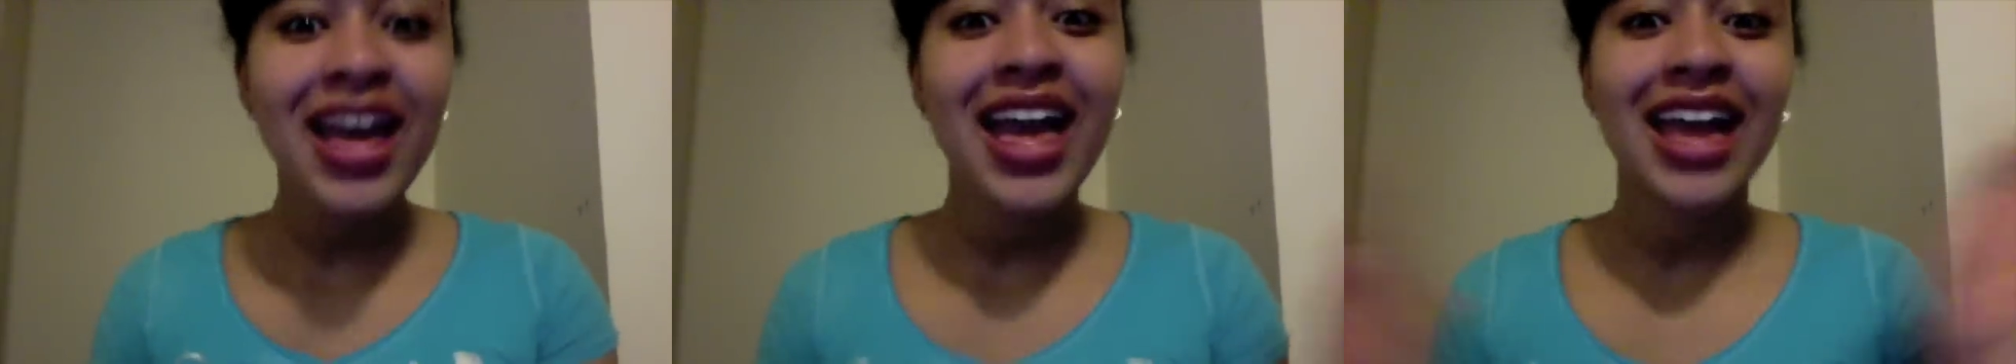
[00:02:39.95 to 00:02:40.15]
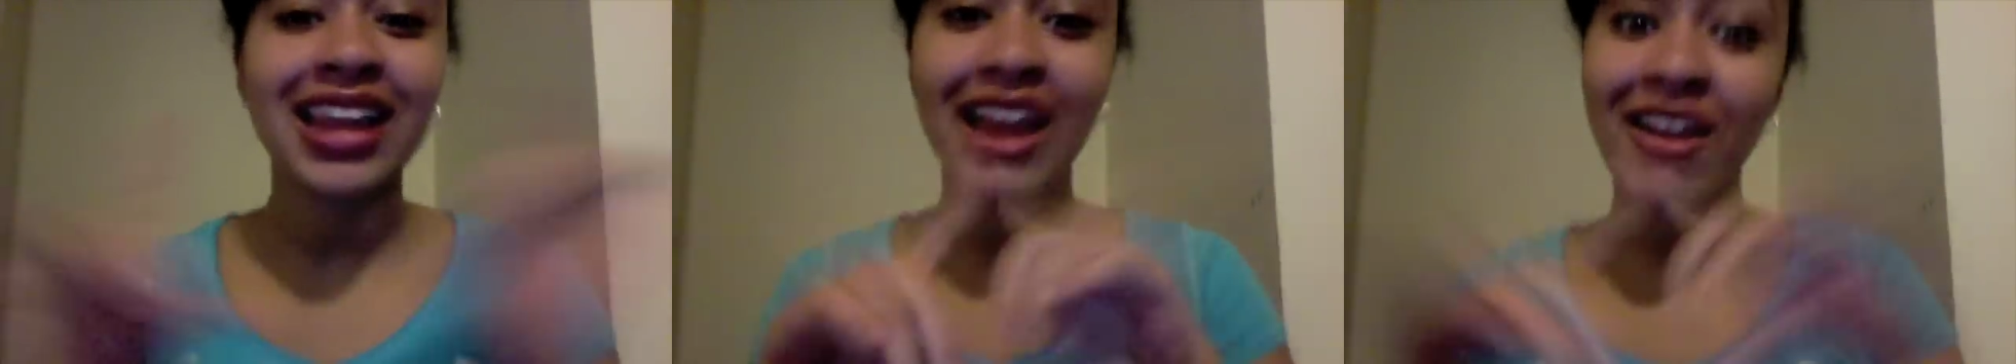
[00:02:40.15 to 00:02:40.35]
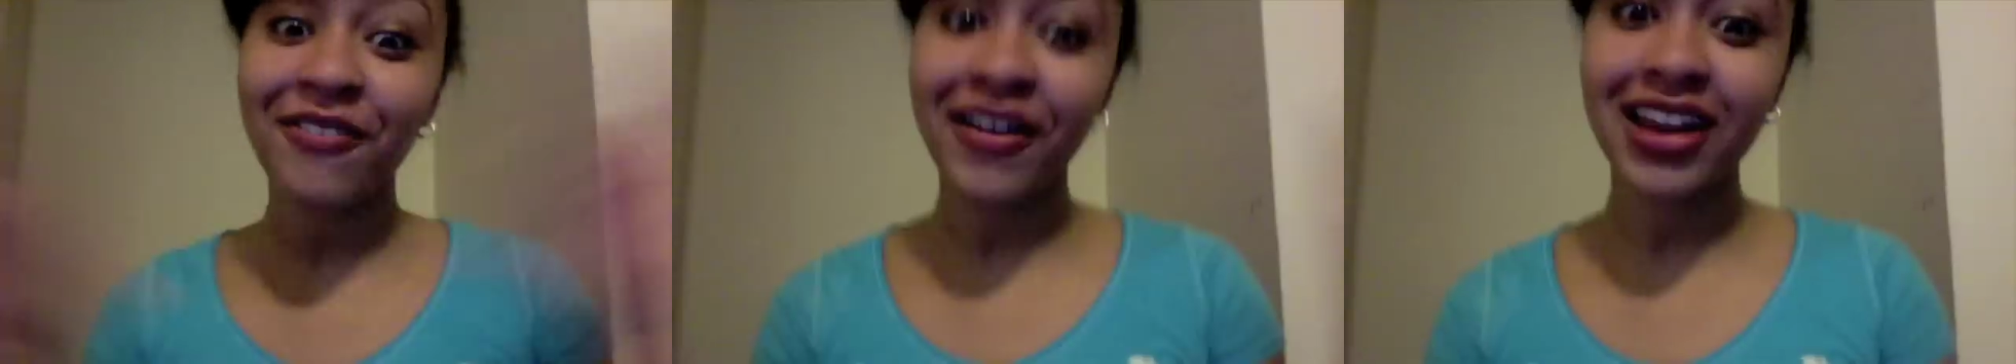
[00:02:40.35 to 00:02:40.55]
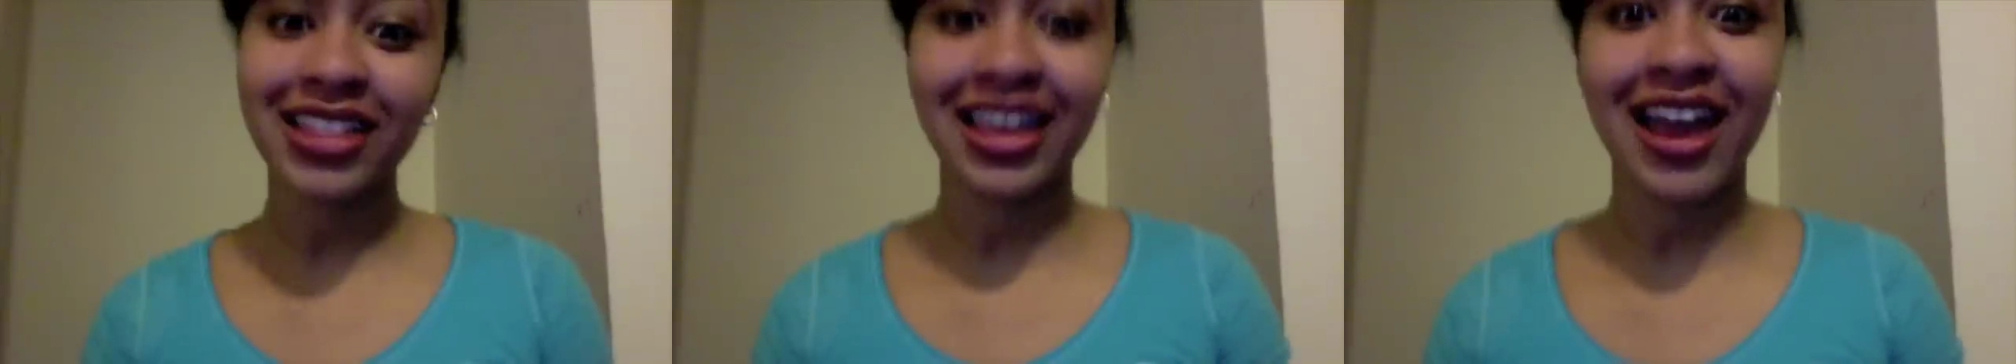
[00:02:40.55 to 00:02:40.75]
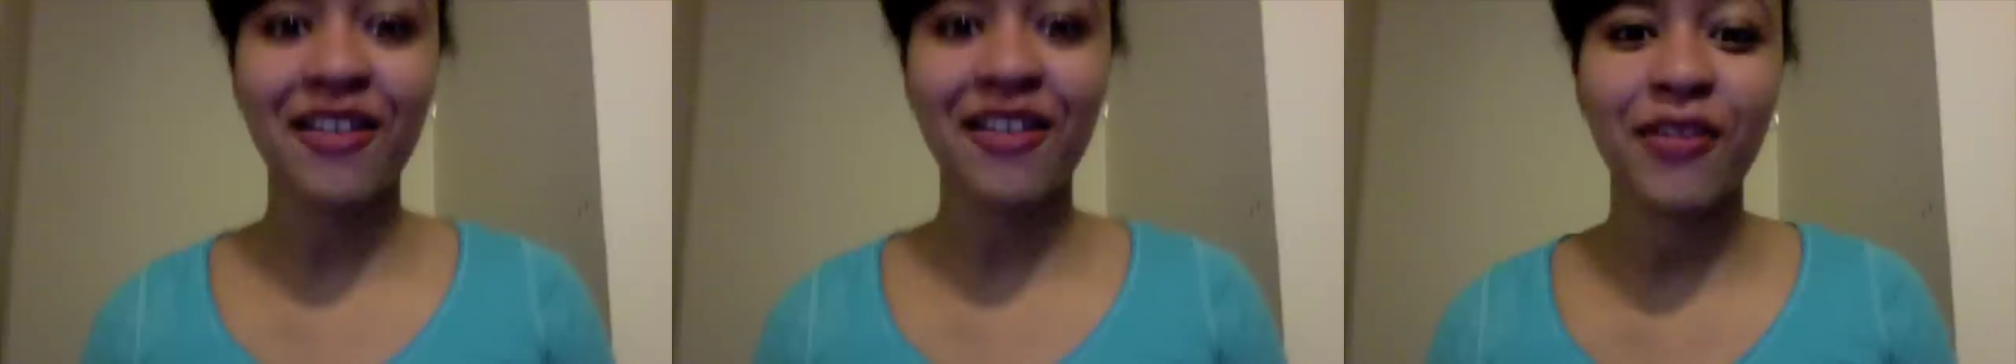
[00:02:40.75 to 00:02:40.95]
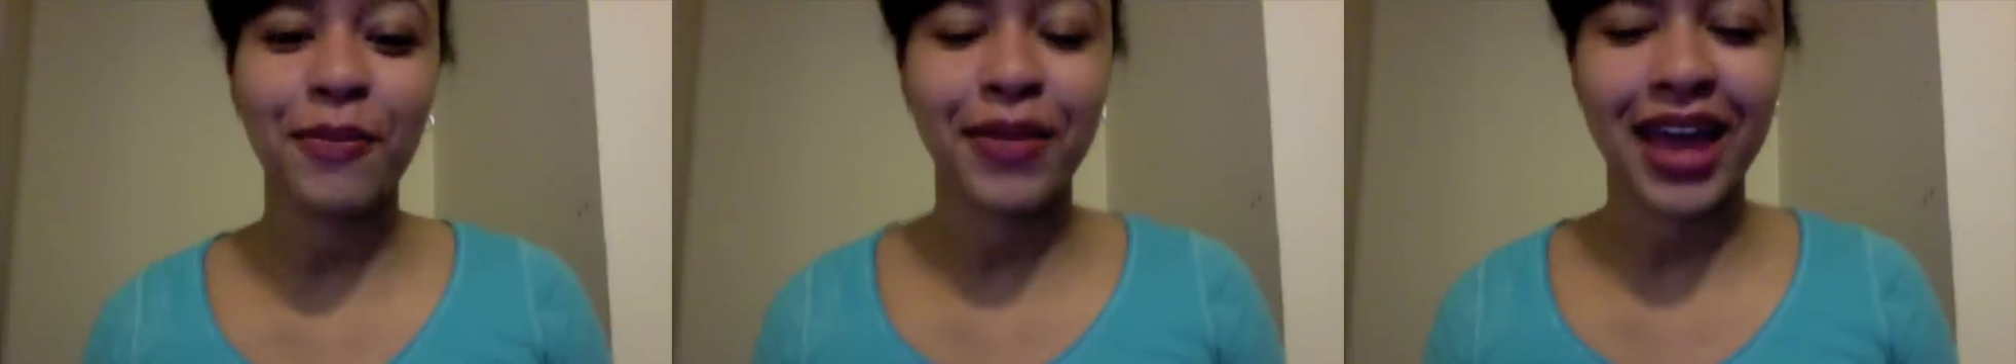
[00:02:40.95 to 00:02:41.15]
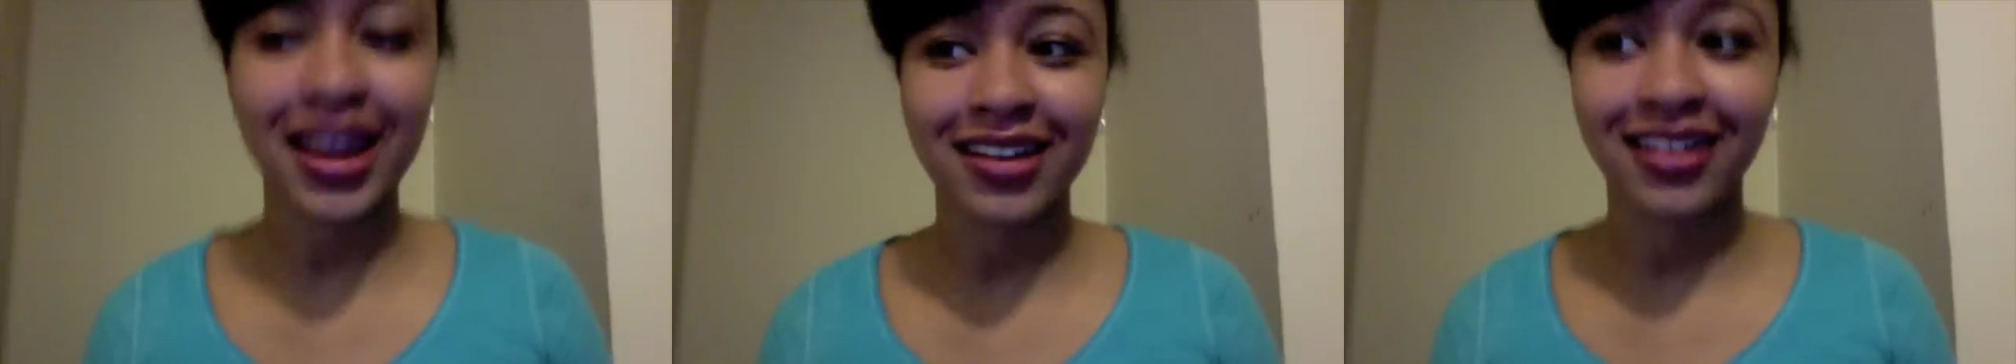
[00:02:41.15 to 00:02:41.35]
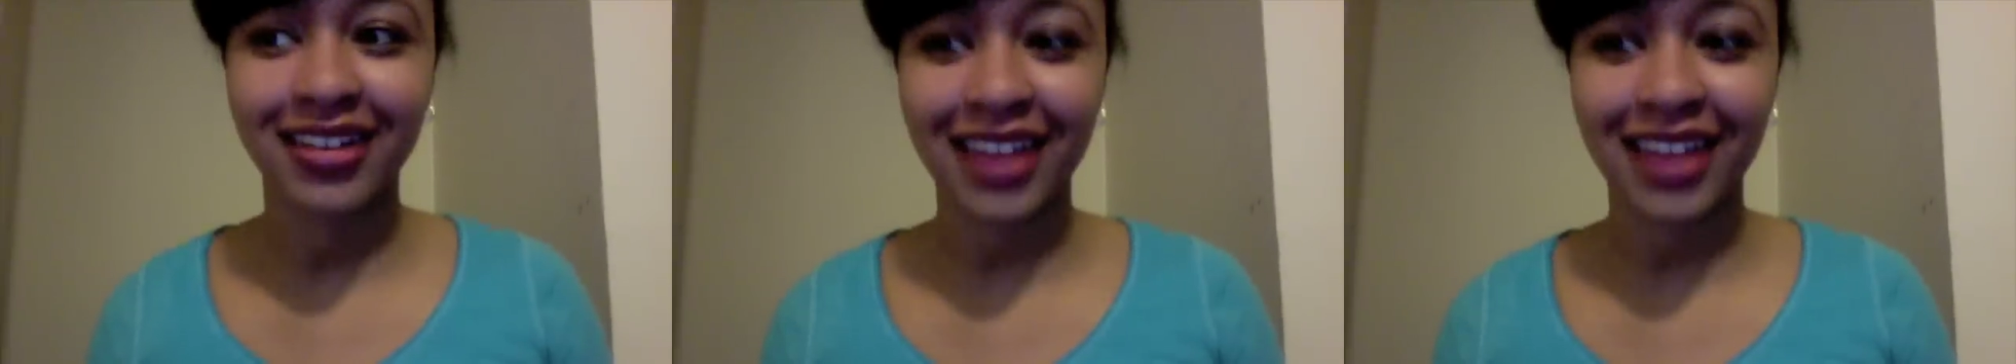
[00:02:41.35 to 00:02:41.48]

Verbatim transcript: and now I finally have a banner.